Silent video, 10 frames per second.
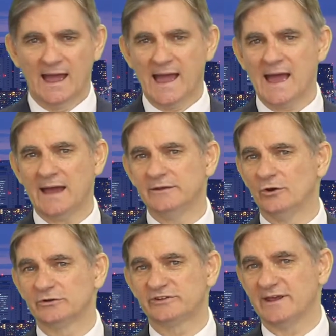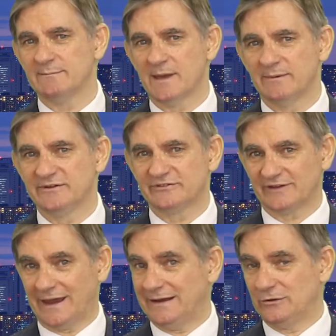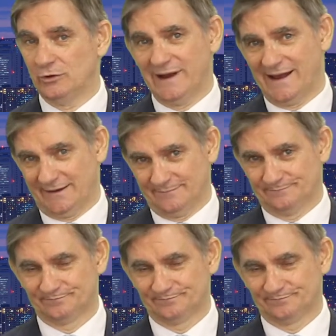Are your team members any good at it?